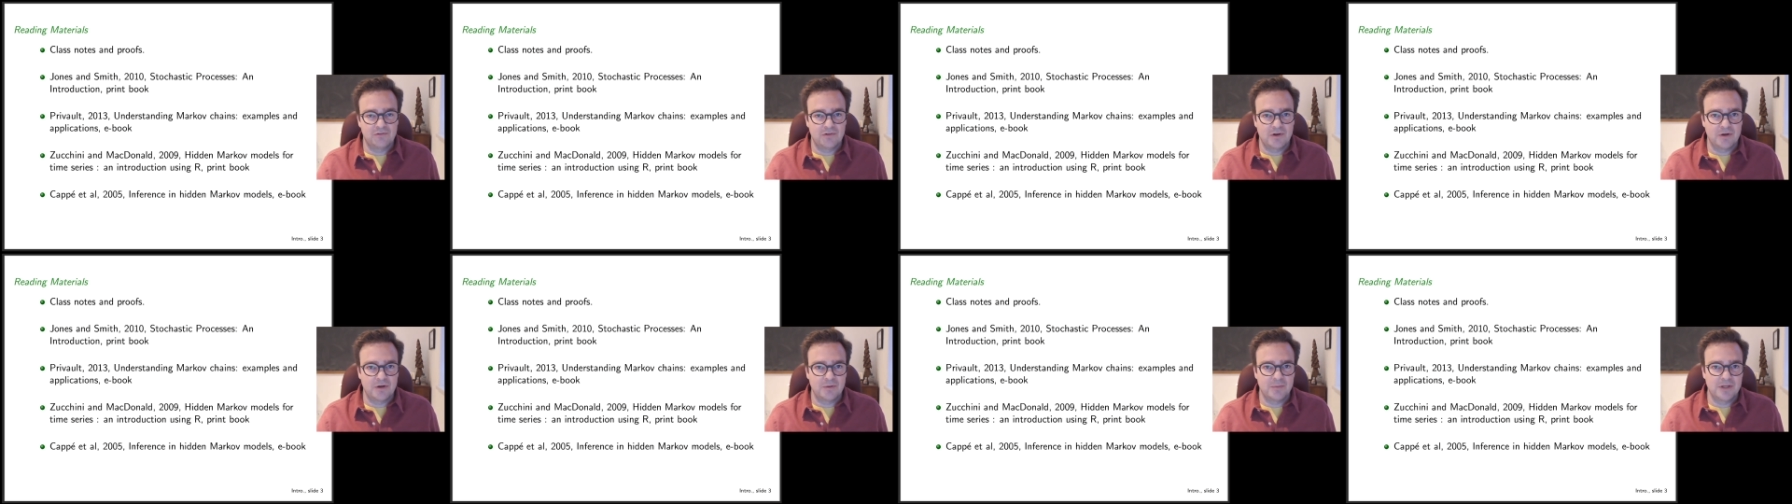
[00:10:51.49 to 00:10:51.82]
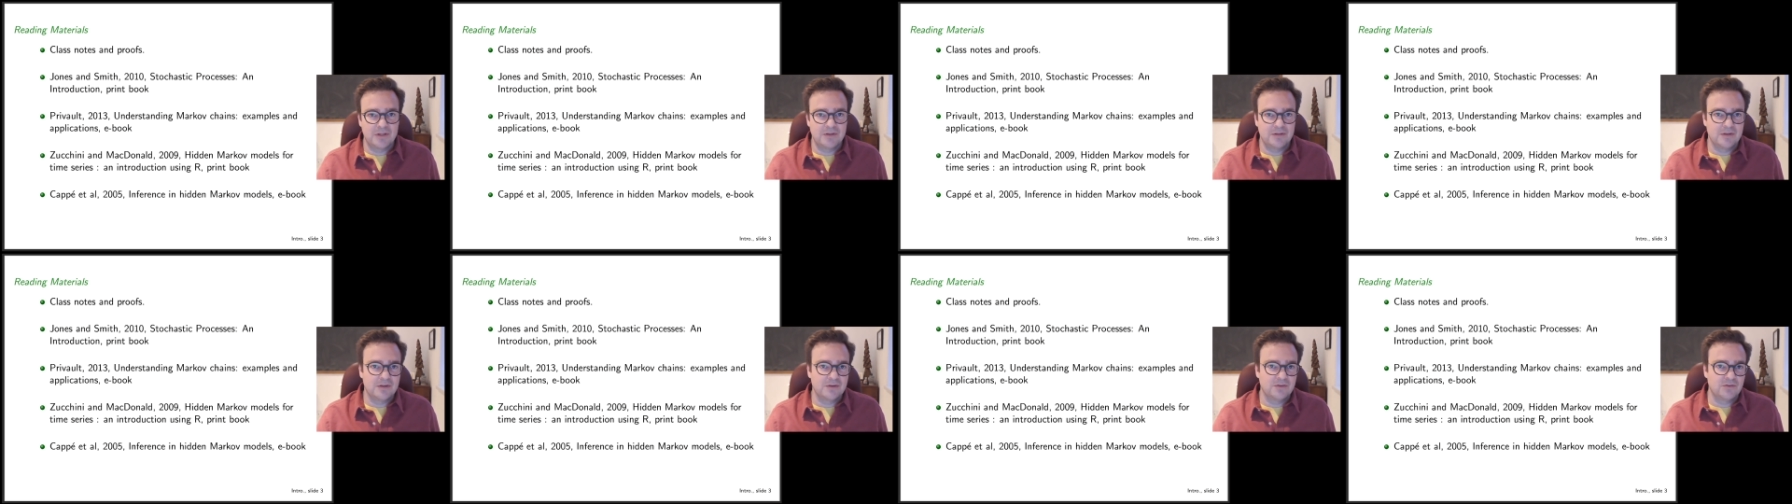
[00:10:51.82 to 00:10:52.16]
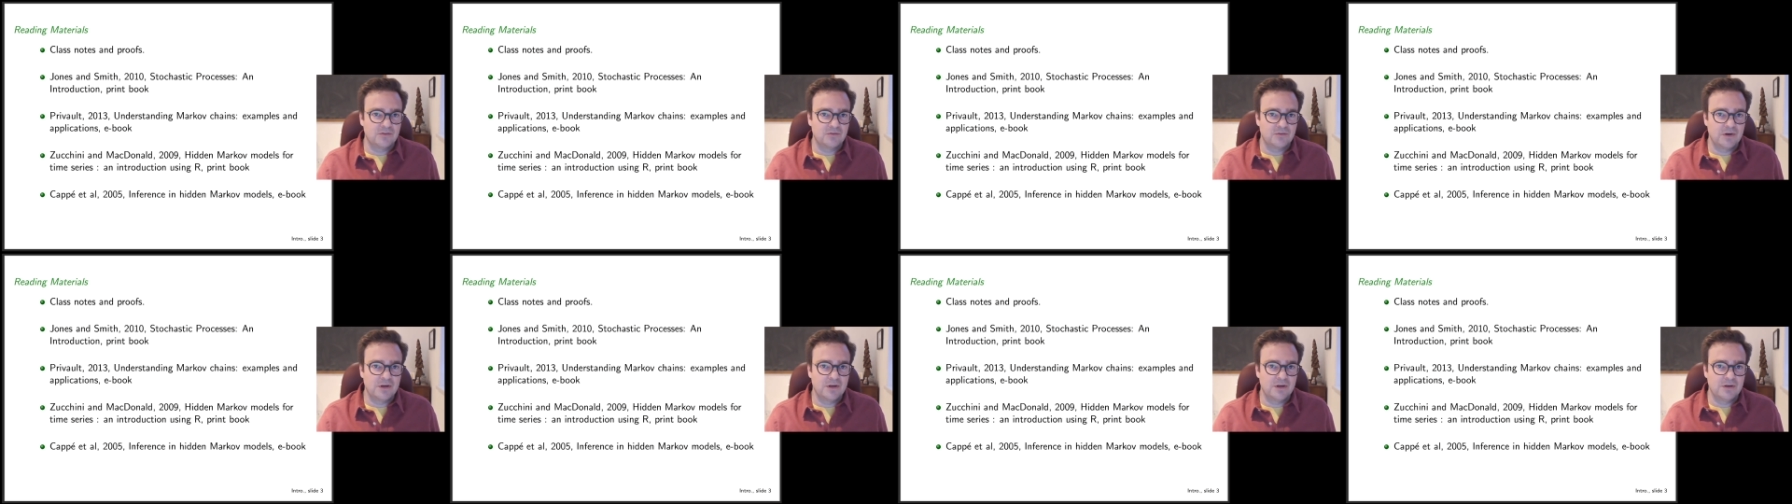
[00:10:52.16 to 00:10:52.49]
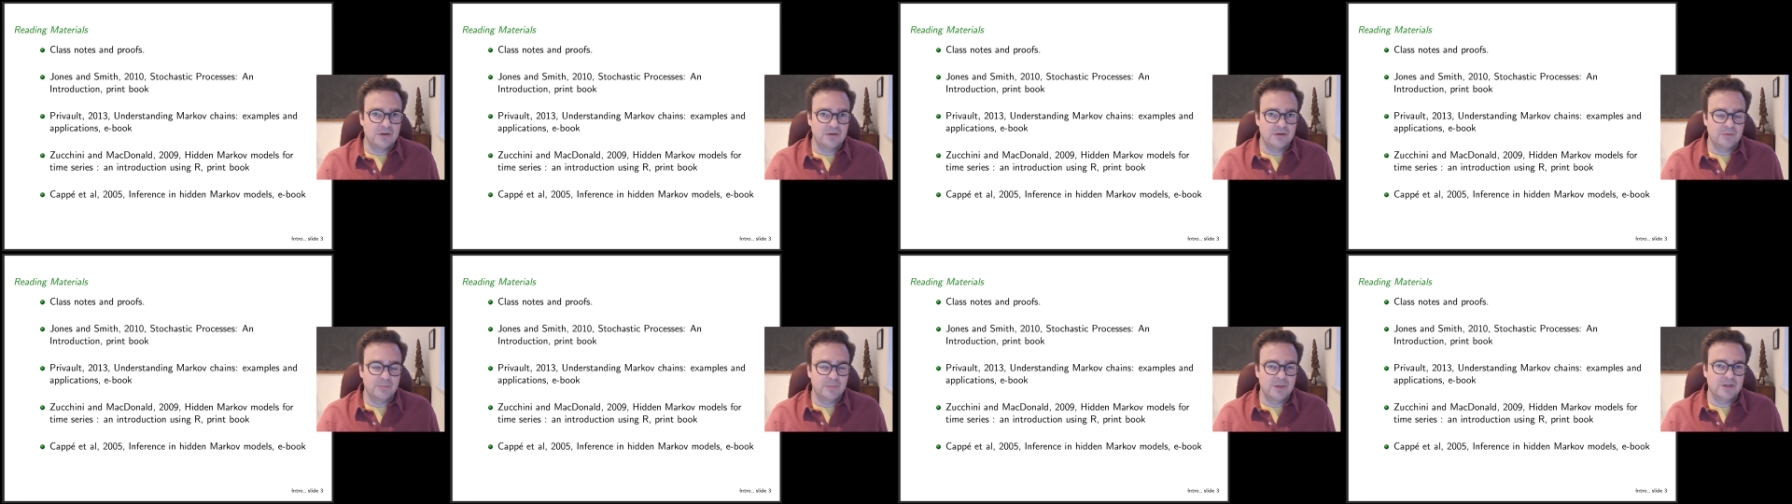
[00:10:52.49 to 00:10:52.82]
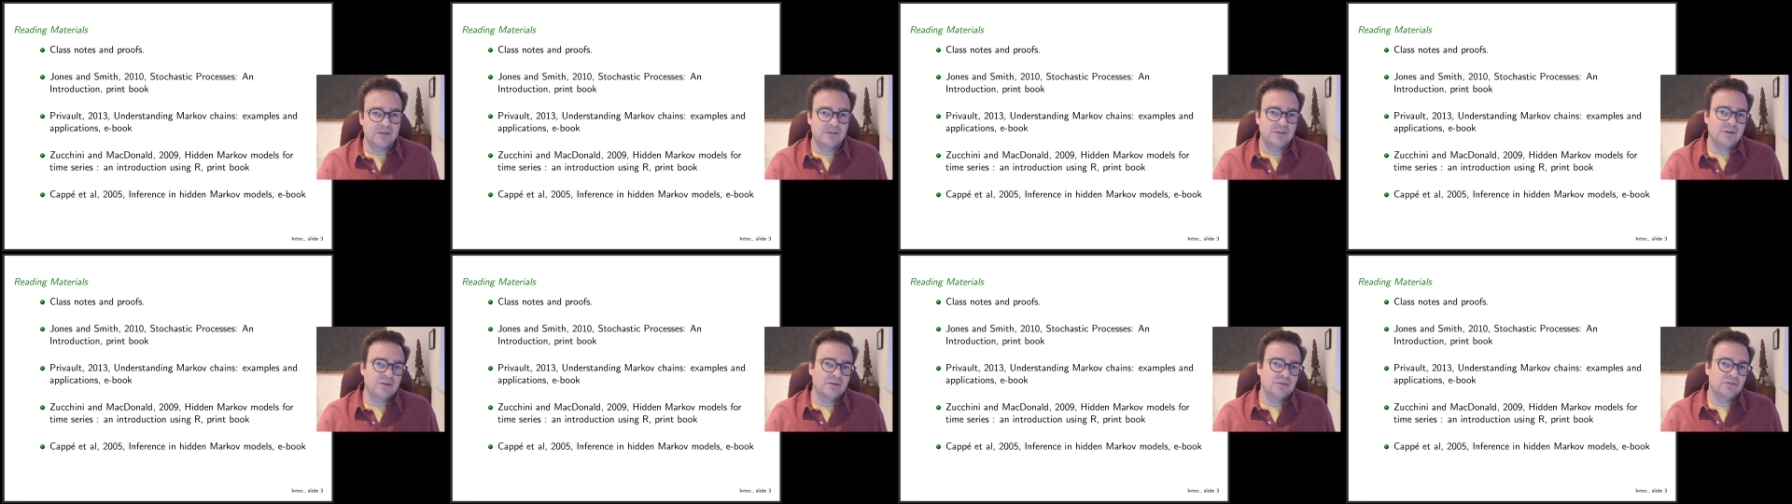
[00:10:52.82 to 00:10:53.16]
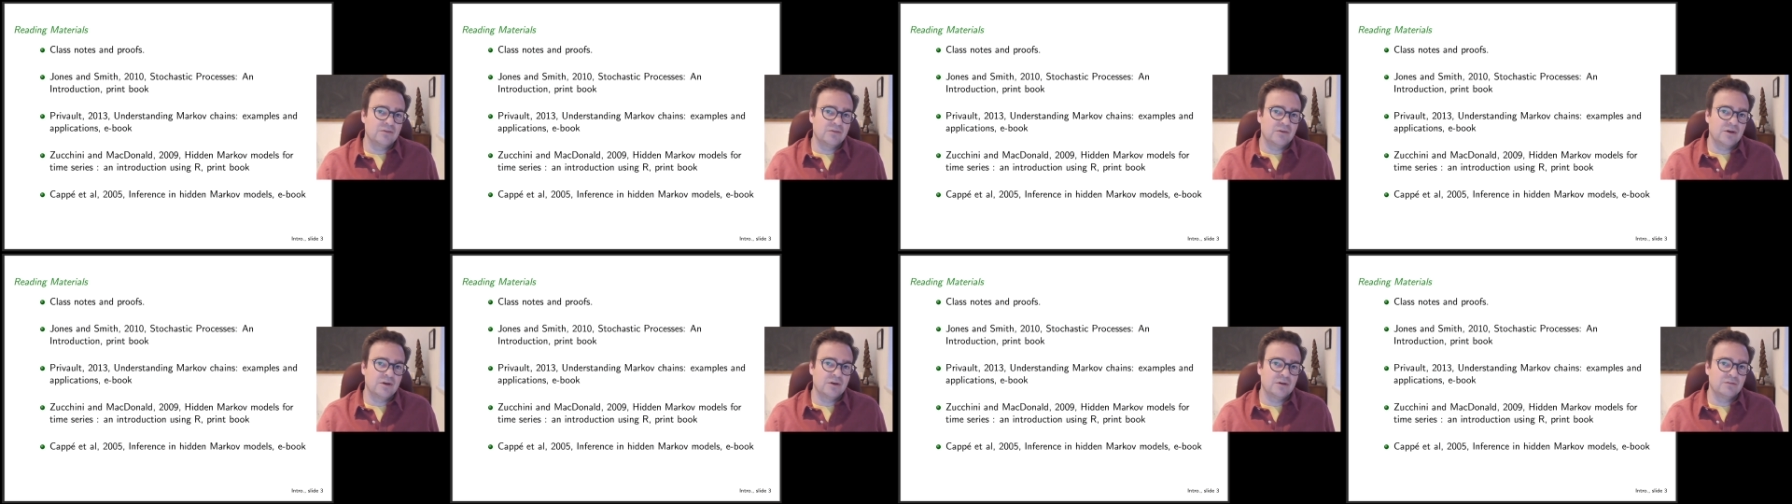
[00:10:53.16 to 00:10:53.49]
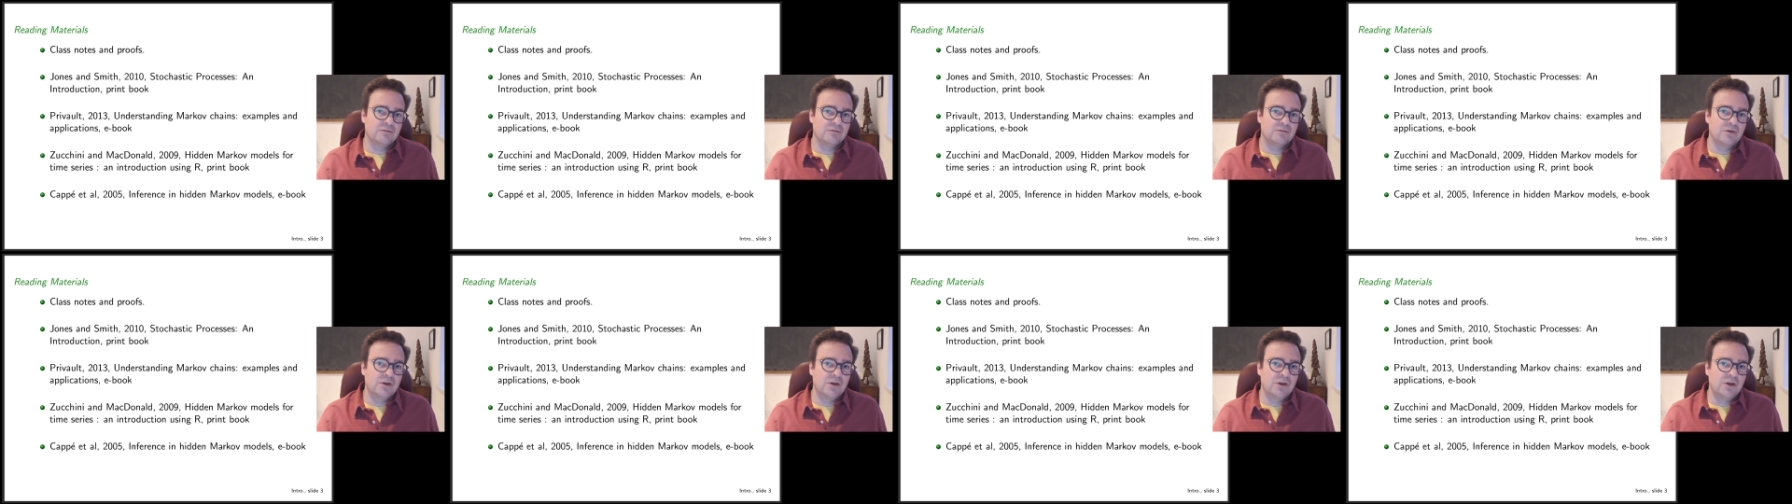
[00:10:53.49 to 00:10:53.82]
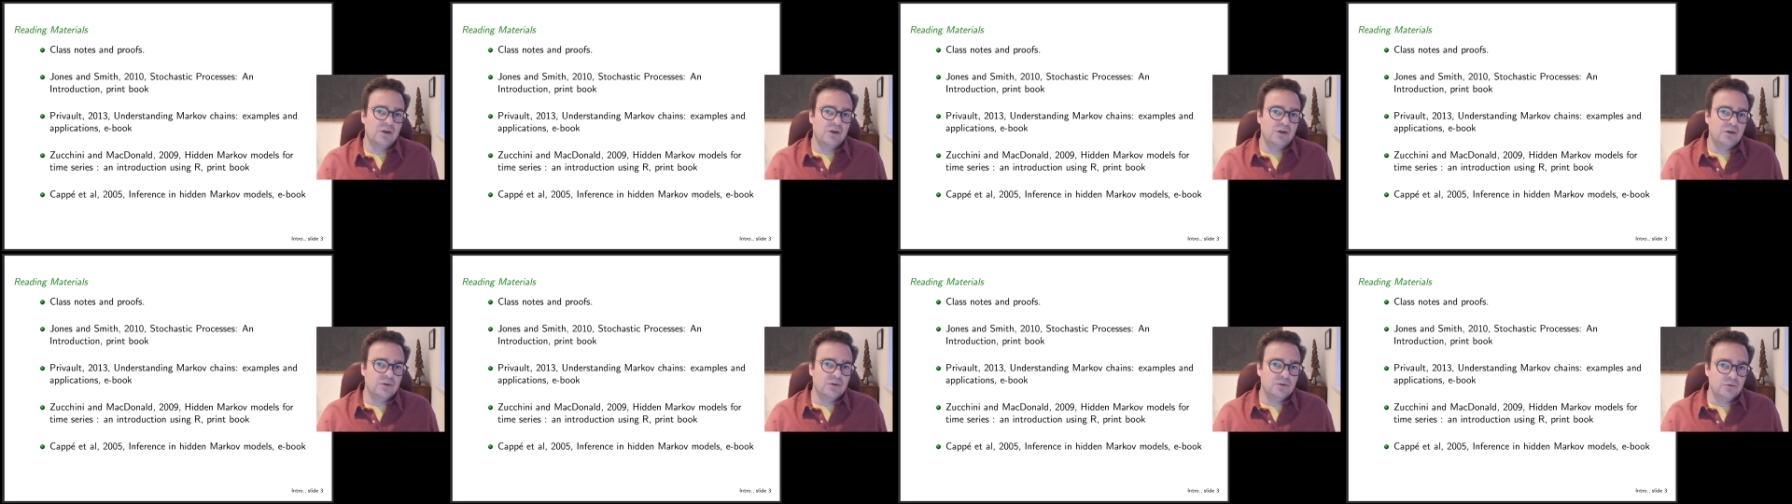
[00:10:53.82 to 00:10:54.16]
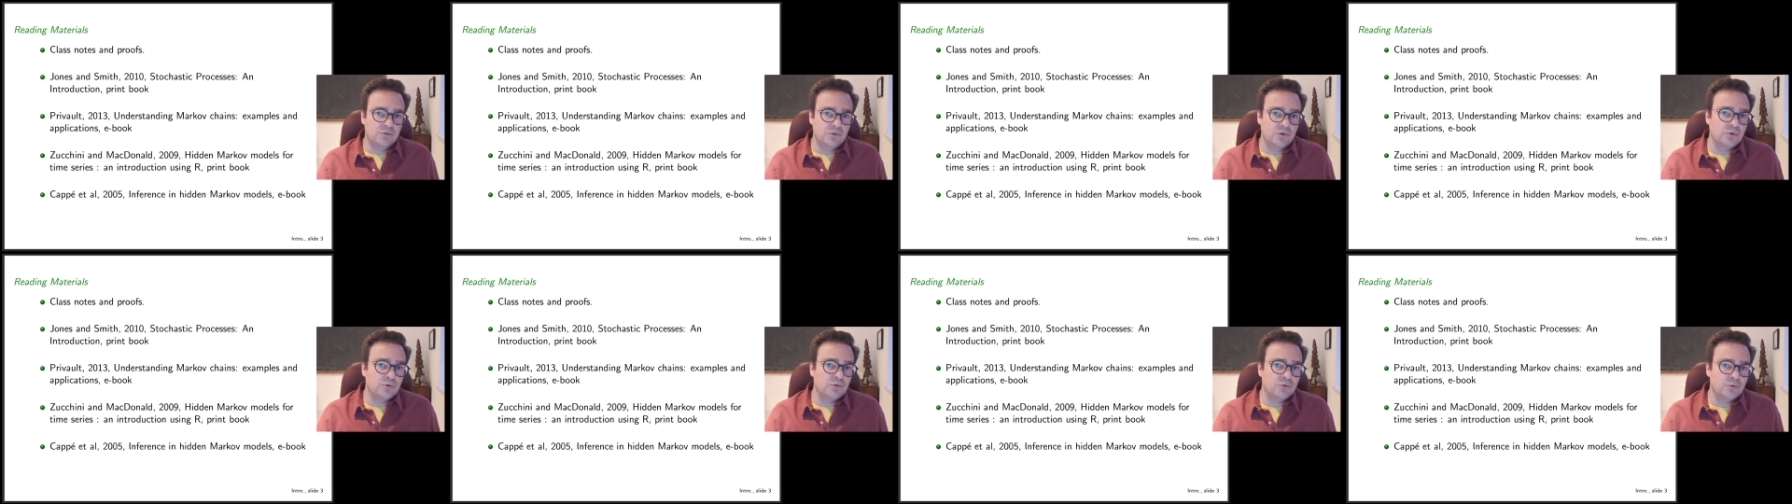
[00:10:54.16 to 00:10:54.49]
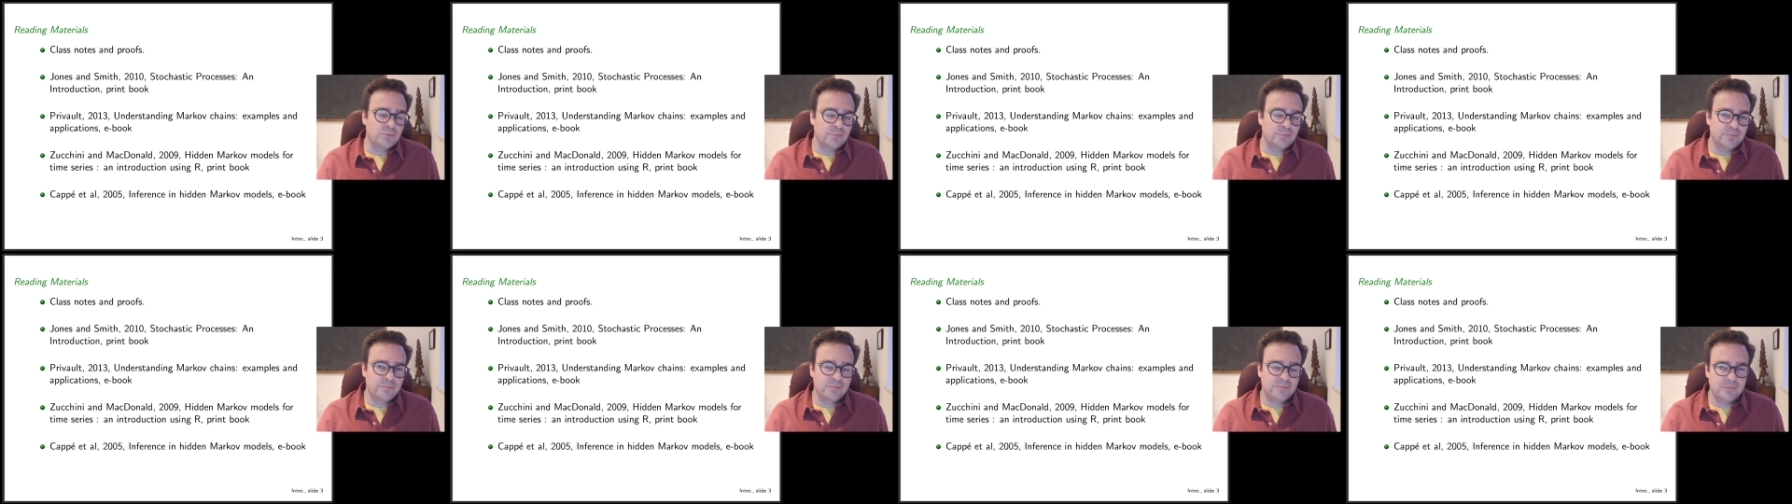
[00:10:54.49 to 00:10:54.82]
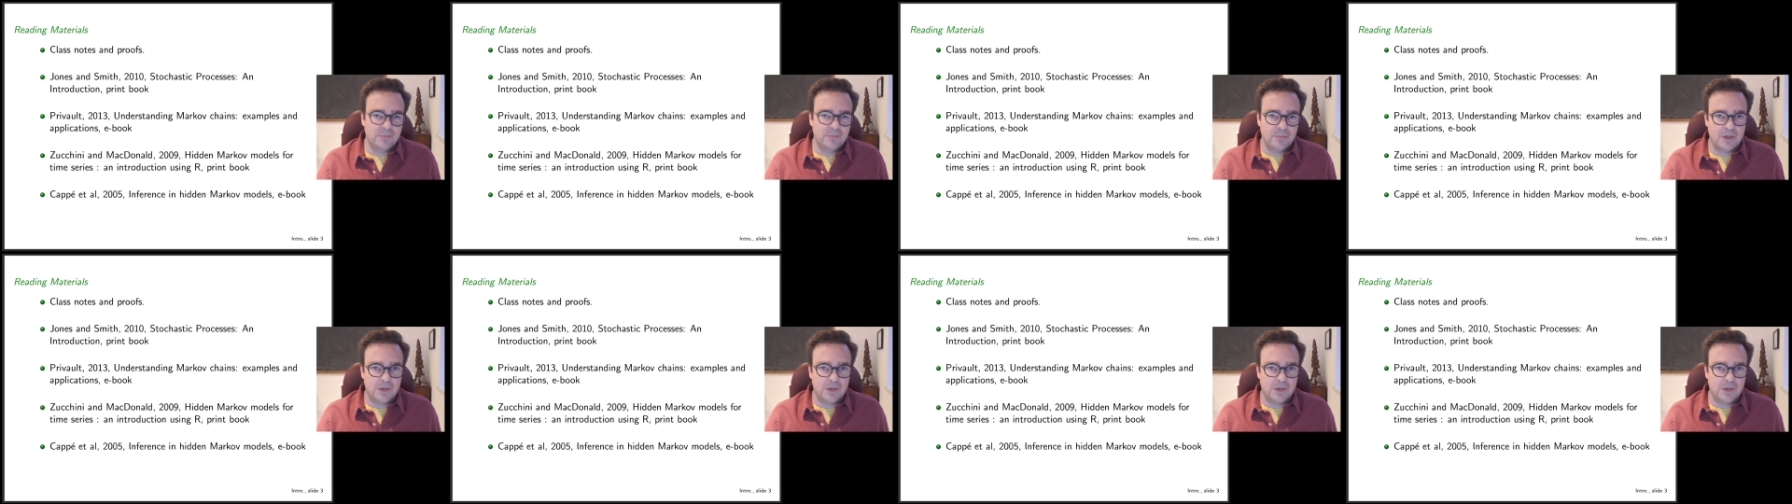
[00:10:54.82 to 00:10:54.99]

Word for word: try to make things straight and make things kind of your own